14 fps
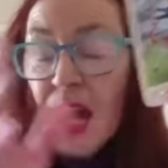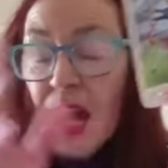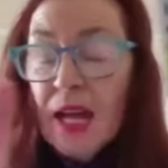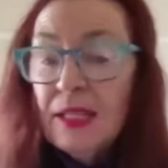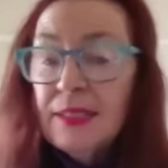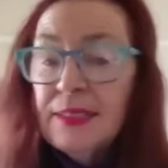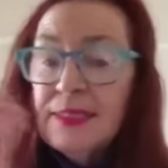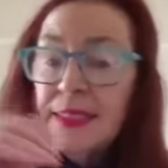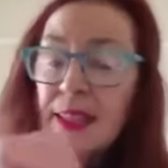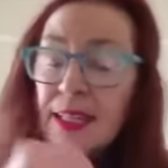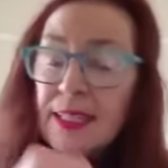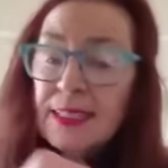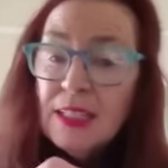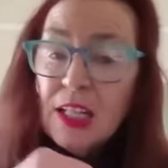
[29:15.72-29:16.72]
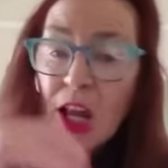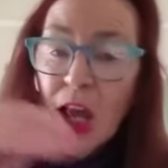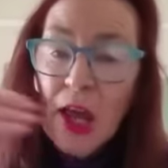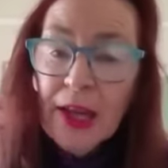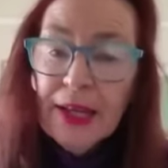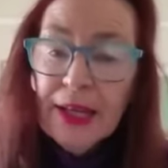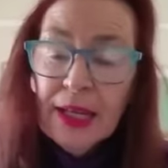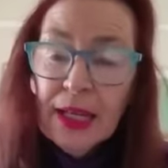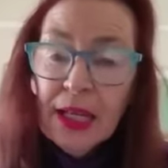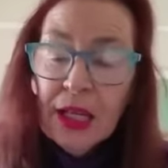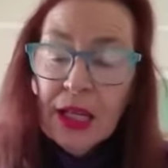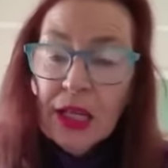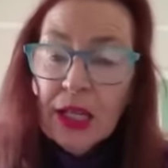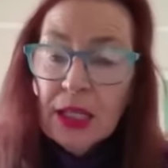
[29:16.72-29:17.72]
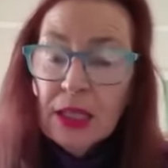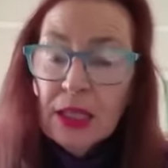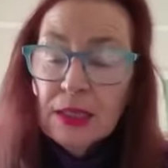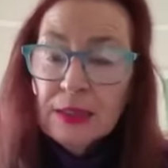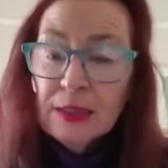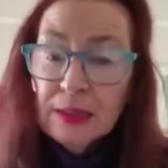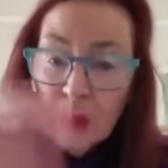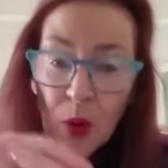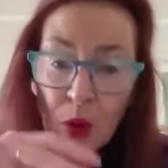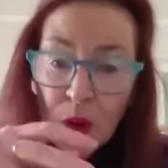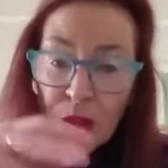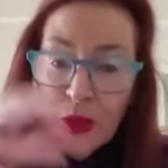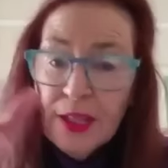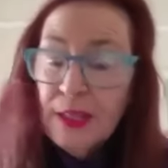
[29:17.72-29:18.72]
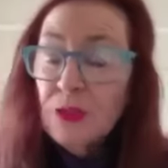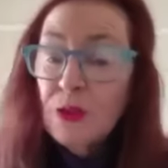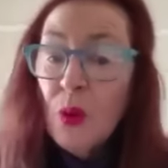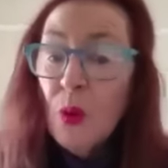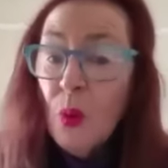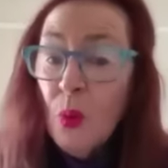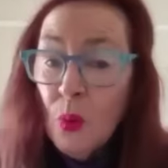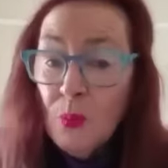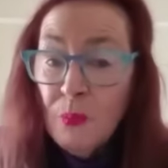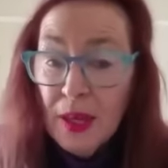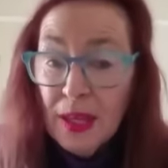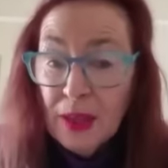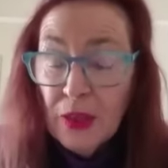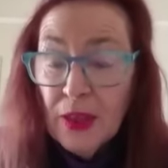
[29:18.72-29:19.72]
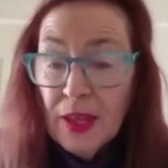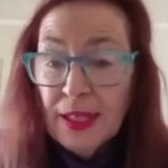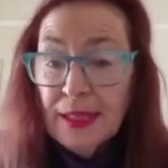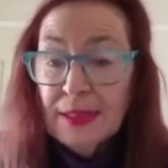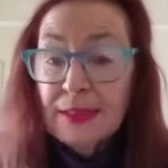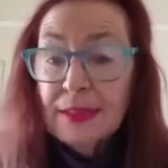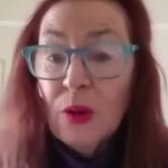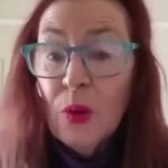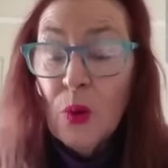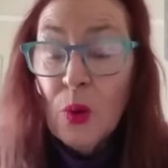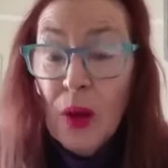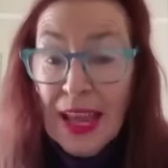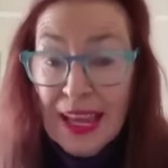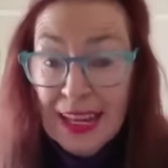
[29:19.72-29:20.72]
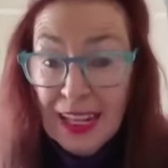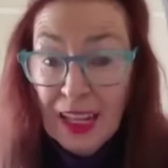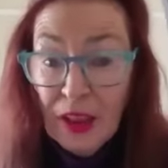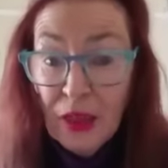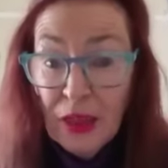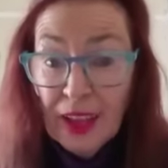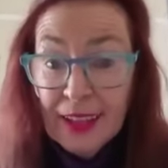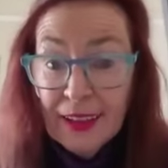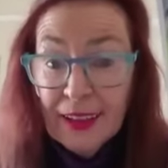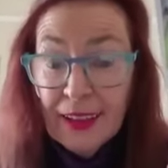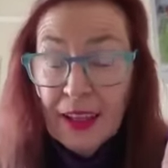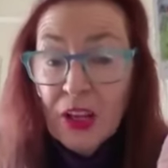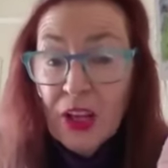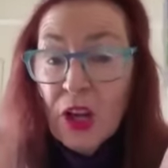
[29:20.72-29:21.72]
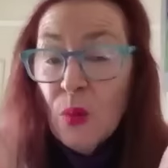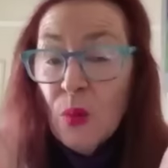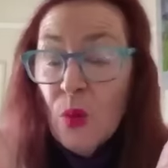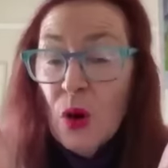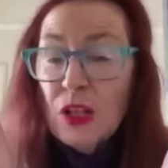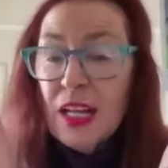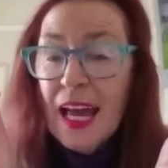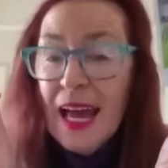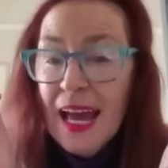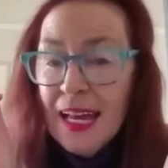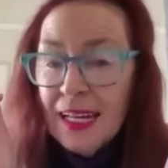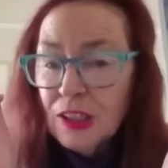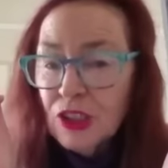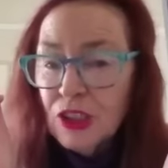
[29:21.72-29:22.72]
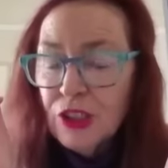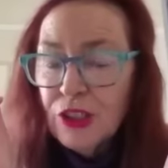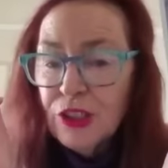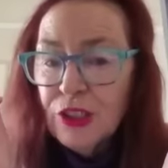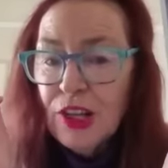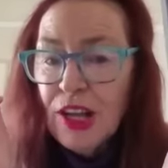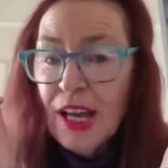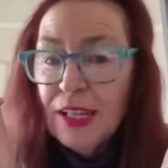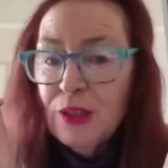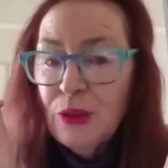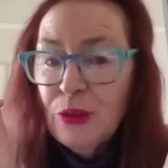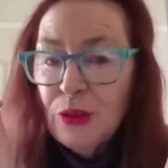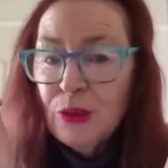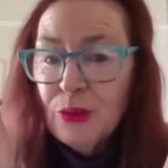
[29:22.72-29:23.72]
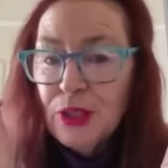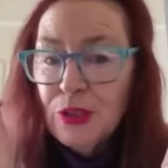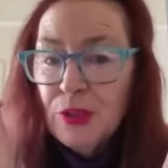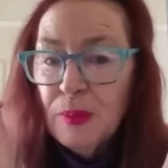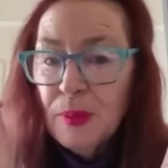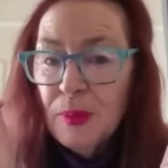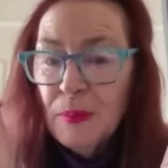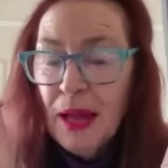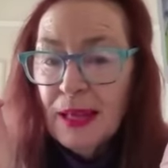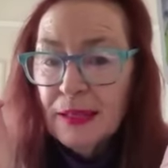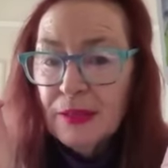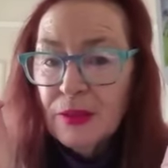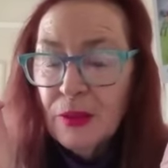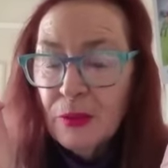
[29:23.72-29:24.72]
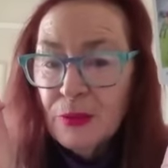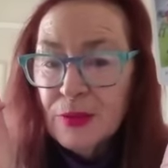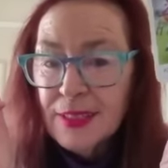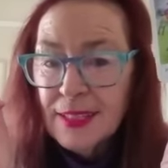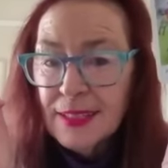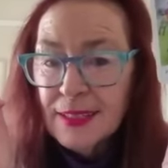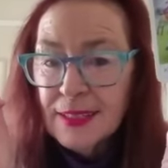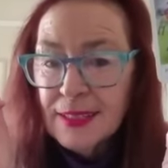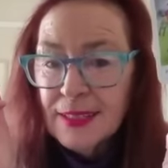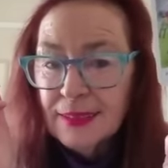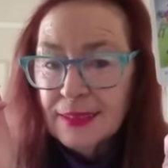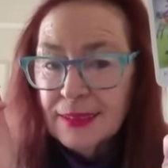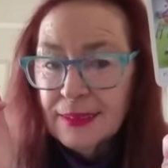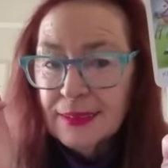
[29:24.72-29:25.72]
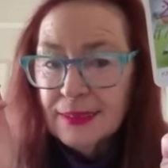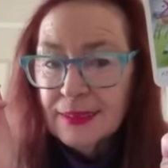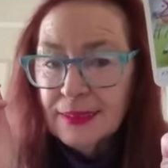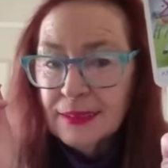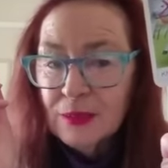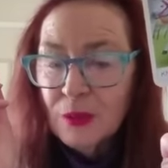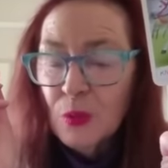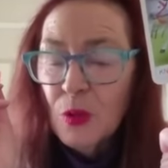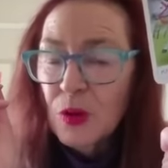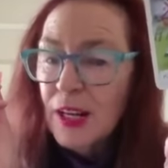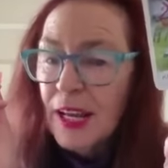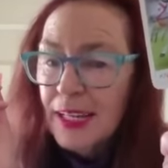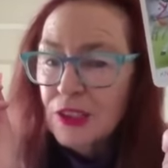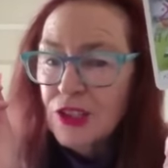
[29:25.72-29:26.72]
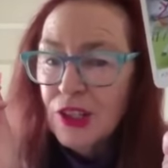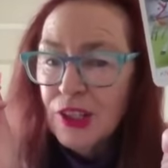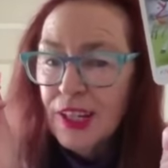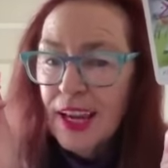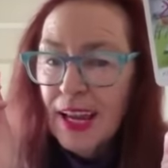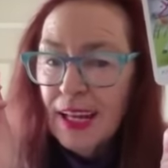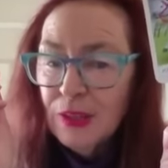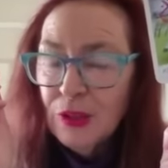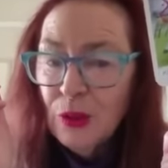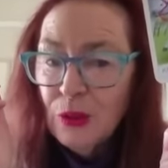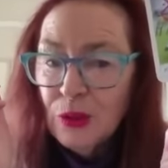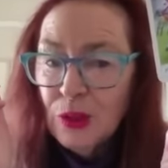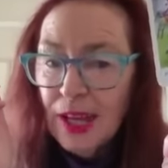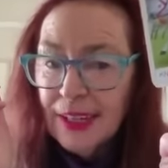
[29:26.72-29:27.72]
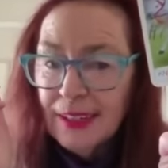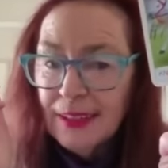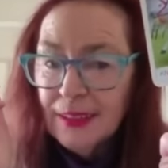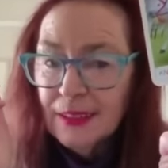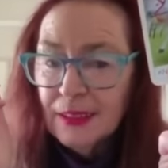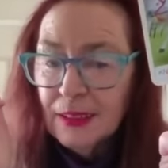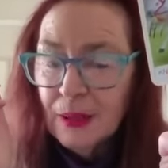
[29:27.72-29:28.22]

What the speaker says: And it's things like small things or big things or anything. What action are you doing to be part of the resistance? What action can you take?